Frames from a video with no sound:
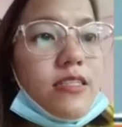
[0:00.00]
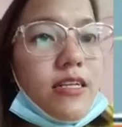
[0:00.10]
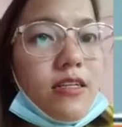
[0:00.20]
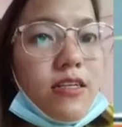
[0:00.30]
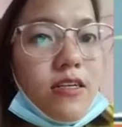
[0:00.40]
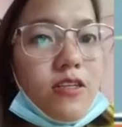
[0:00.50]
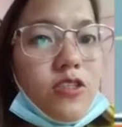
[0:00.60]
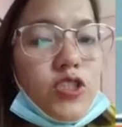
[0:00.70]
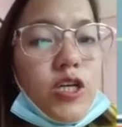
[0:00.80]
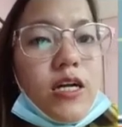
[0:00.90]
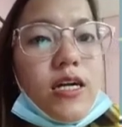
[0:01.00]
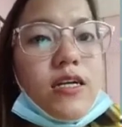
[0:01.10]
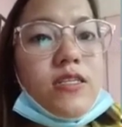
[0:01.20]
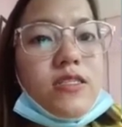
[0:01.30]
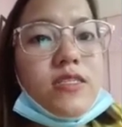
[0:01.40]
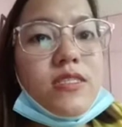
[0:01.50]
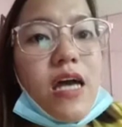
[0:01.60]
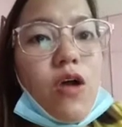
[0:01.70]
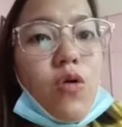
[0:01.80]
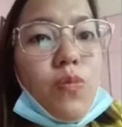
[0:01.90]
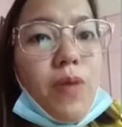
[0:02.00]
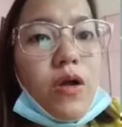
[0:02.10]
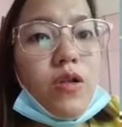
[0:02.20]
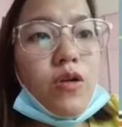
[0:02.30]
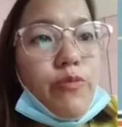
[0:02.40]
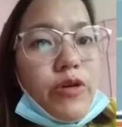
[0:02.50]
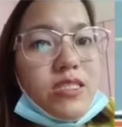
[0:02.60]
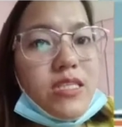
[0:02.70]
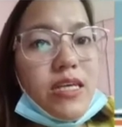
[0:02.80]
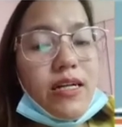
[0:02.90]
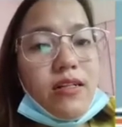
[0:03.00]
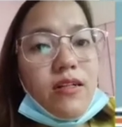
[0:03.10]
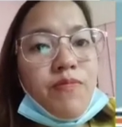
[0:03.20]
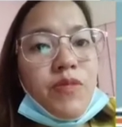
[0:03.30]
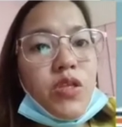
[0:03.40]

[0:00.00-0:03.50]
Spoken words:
Delhi, India. Sao Paulo, Brazil.